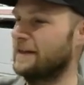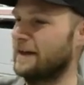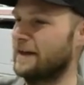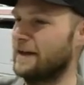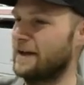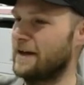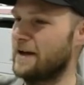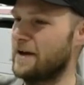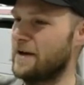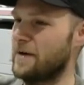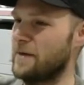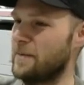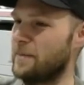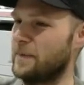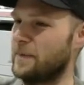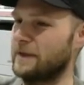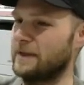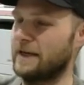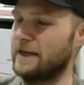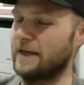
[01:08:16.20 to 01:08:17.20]

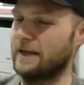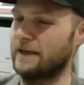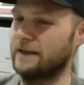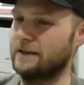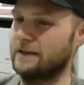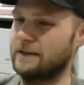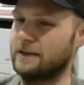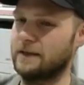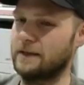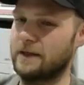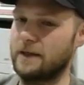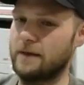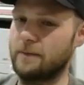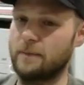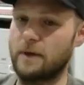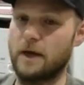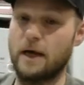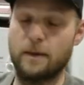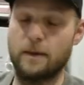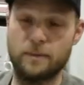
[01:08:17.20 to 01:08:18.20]
But yeah,
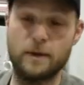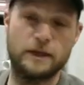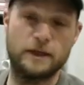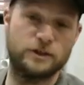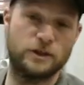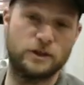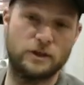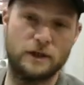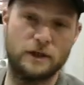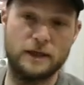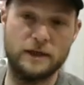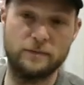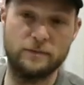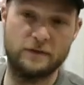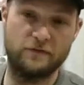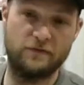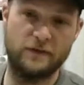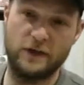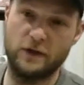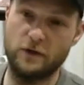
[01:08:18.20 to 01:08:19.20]
and I'm actually going to leave
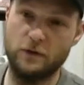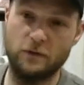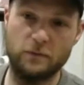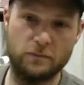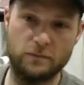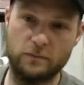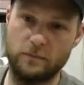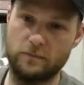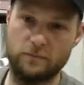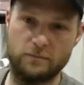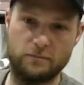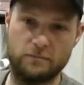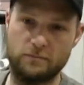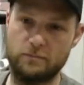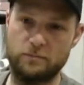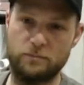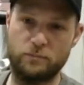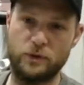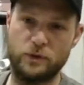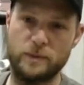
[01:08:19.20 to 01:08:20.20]
this video
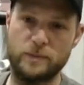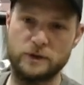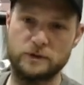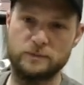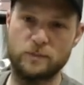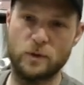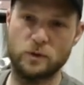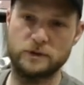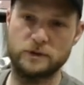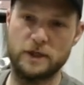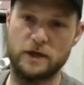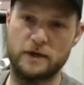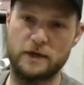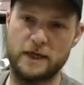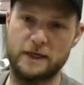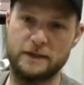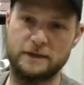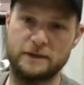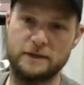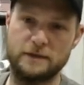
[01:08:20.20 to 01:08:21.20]
pretty much mostly
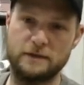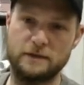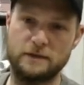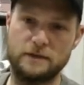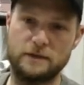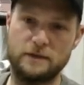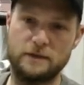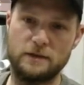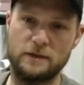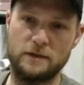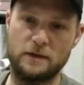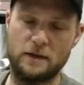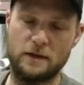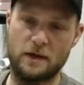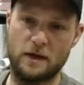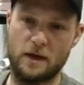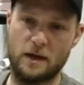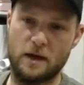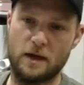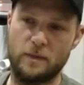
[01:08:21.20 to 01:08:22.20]
unedited
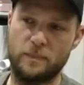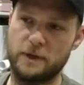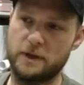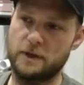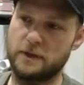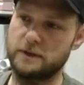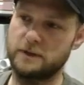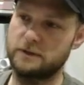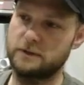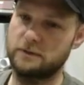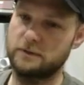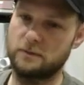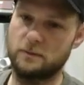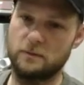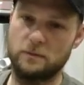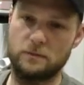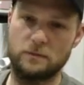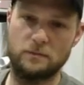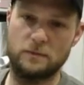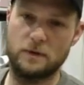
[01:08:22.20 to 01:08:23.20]
because
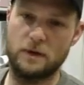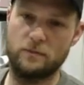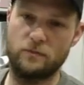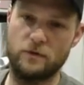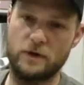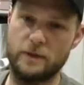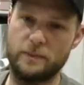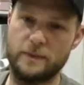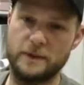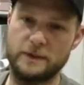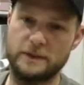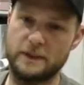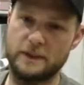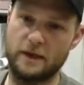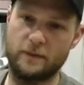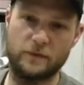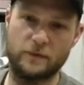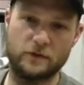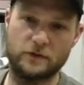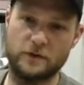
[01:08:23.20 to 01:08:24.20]
I'm really busy. I
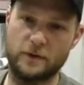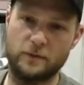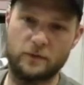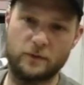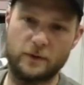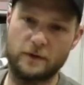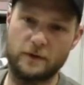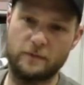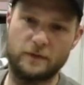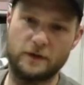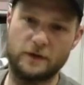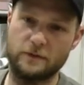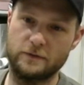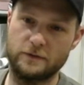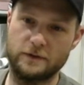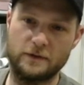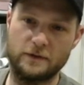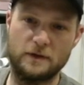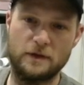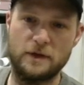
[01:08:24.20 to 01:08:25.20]
haven't got time to edit
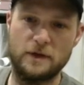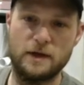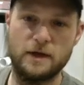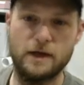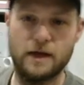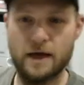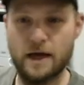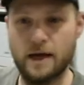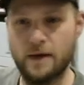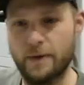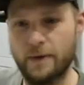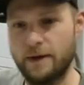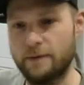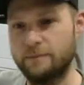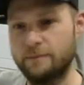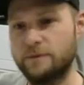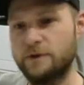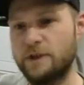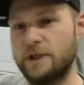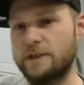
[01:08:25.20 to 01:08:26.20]
videos. Anyway,
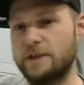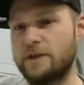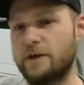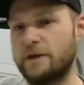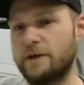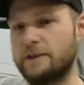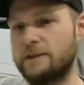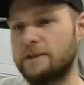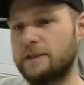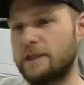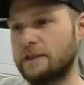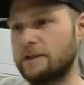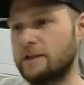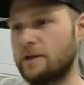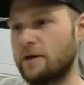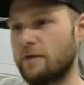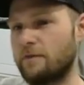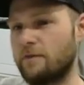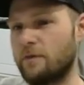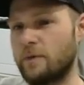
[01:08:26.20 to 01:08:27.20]
cheers guys, thanks
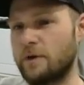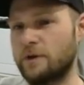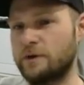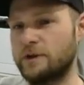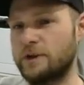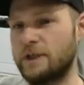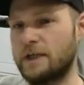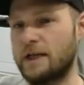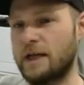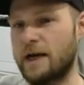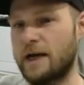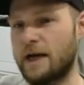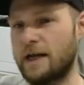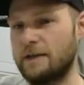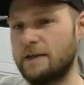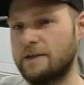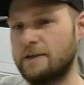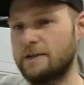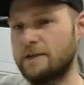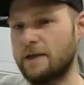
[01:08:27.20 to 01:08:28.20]
a lot for watching,
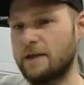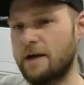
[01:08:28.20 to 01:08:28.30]
and